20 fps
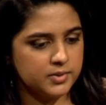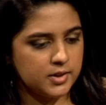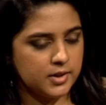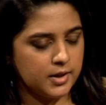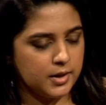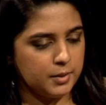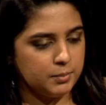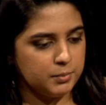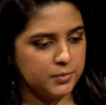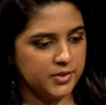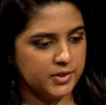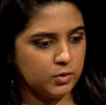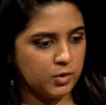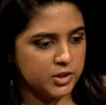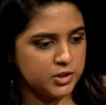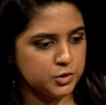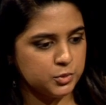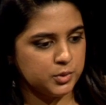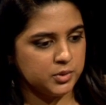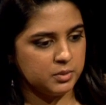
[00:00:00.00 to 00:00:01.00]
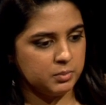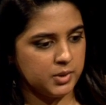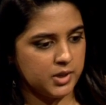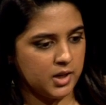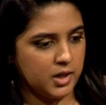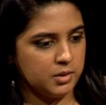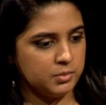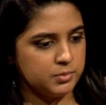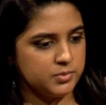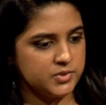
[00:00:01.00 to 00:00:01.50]
But the question really
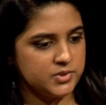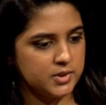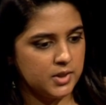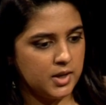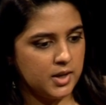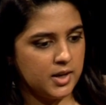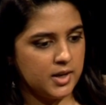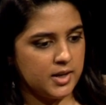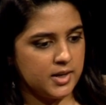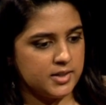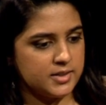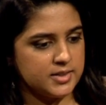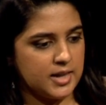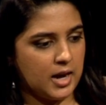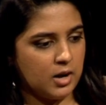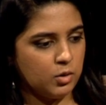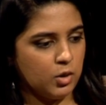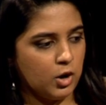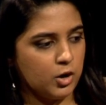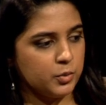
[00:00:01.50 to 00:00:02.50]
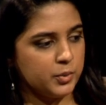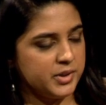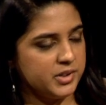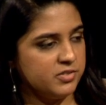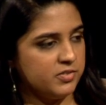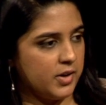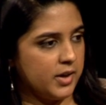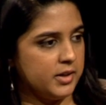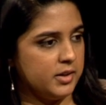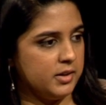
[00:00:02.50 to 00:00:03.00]
becomes, it's how are we
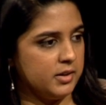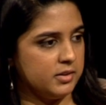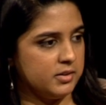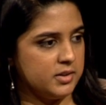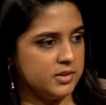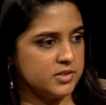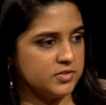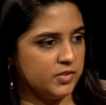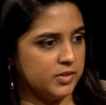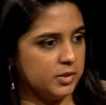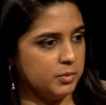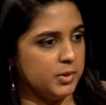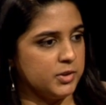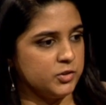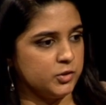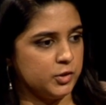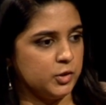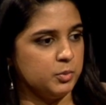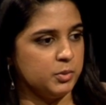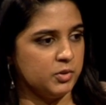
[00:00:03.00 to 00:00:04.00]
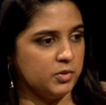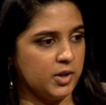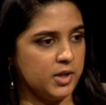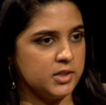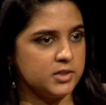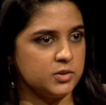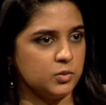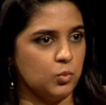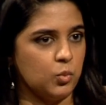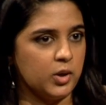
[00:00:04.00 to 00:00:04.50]
defining these fundamental human
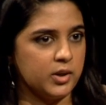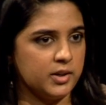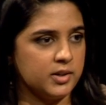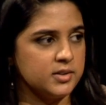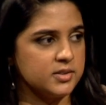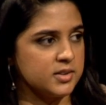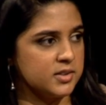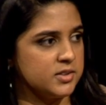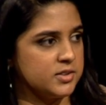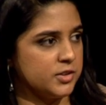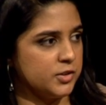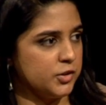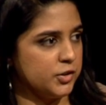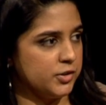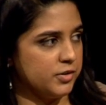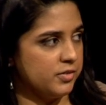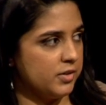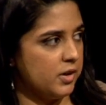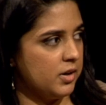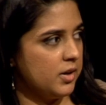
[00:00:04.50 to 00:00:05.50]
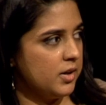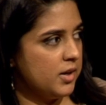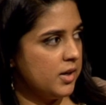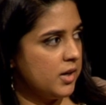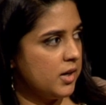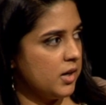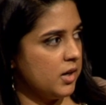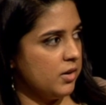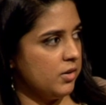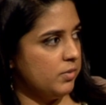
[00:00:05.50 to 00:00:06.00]
rights and what is considered
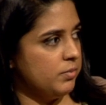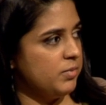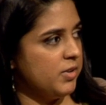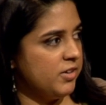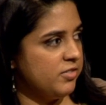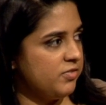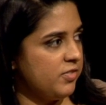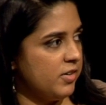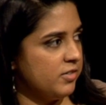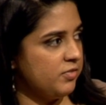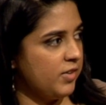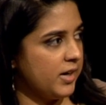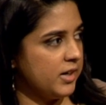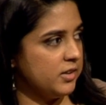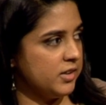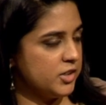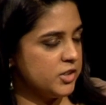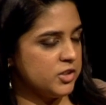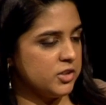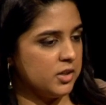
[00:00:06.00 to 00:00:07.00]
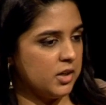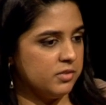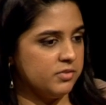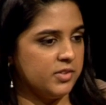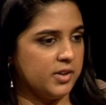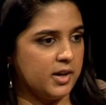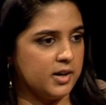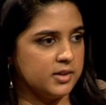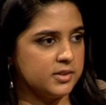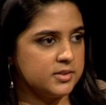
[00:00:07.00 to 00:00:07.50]
a violation of
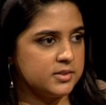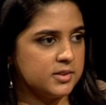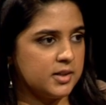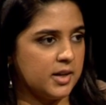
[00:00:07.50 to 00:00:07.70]
that?